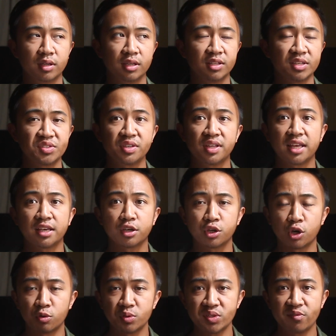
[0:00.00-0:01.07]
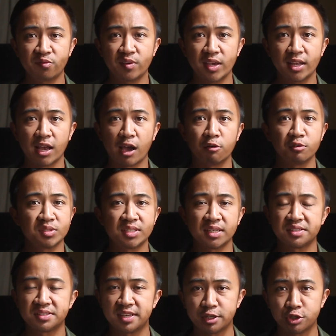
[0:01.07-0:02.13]
Unless you like a cozy fit, I would say
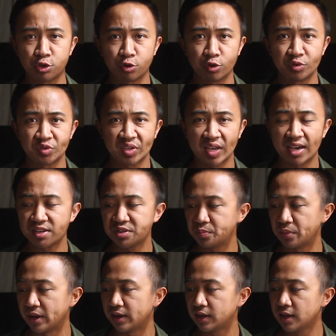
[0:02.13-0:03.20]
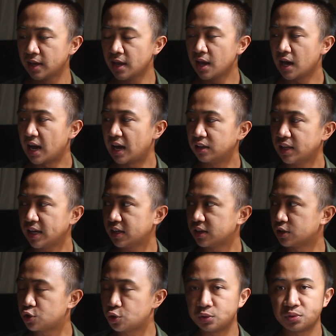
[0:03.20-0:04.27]
stick true to size, but I like a
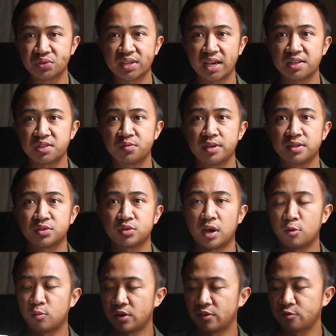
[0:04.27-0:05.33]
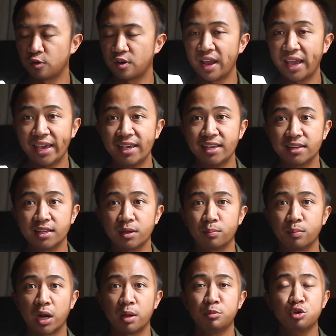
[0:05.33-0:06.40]
true to size fit, so I went for an 8,
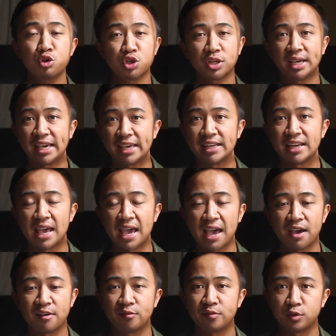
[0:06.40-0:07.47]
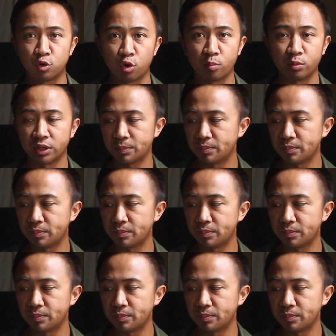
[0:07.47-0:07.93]
but I'm usually 8.5 normally.